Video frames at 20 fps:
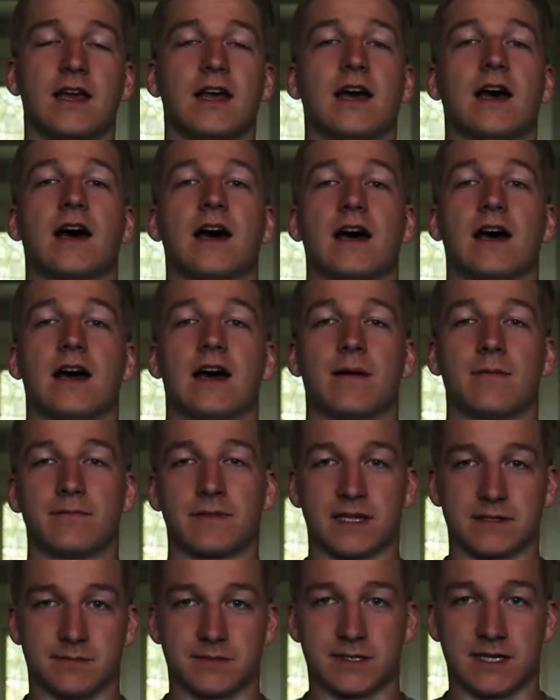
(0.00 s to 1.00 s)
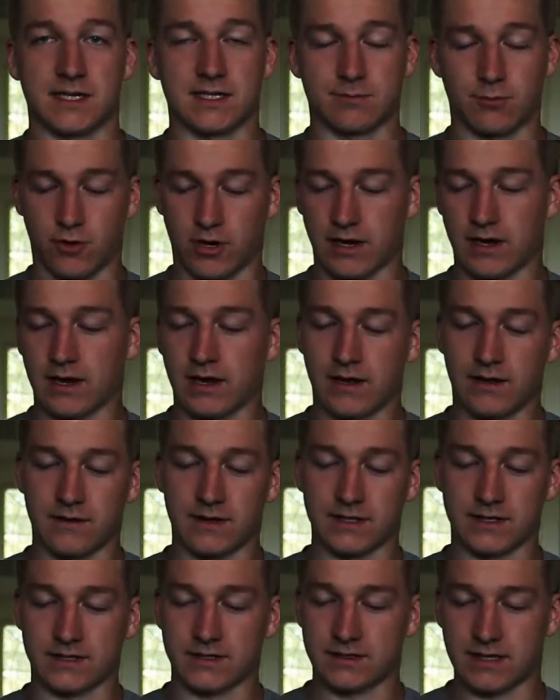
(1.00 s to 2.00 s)
That's besides the point.
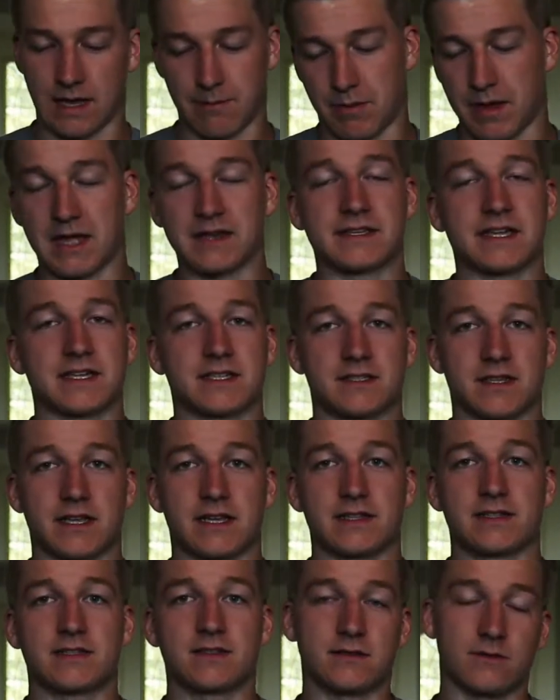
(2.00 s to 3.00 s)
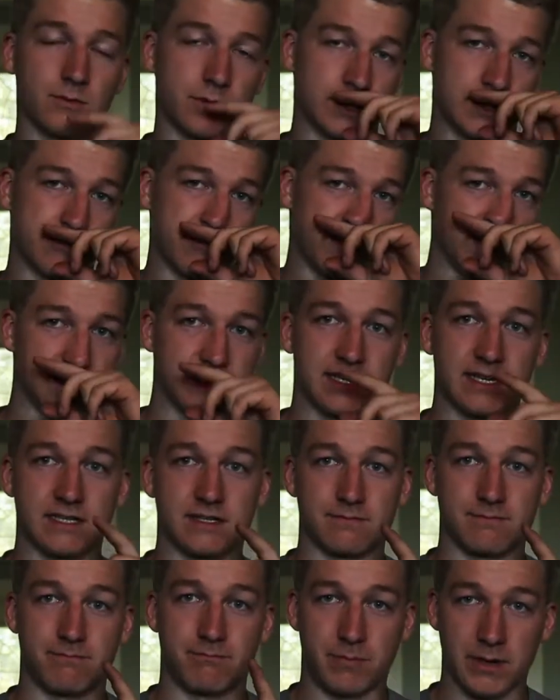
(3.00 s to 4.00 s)
This is a Pentax lens, which means it is
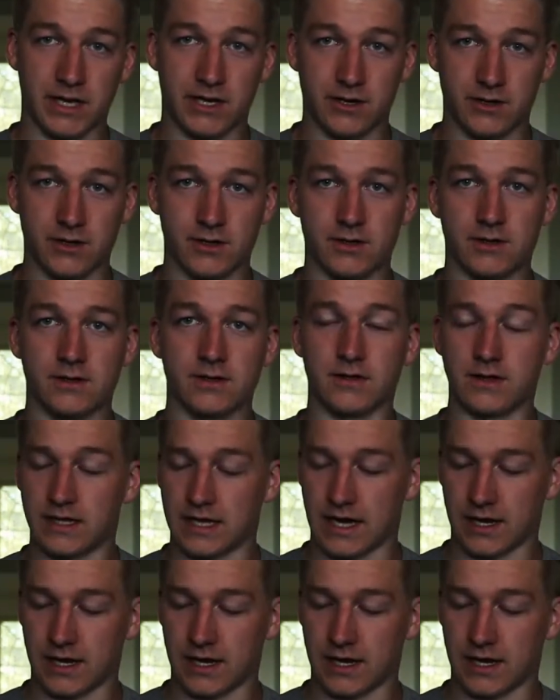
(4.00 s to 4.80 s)
bigger. The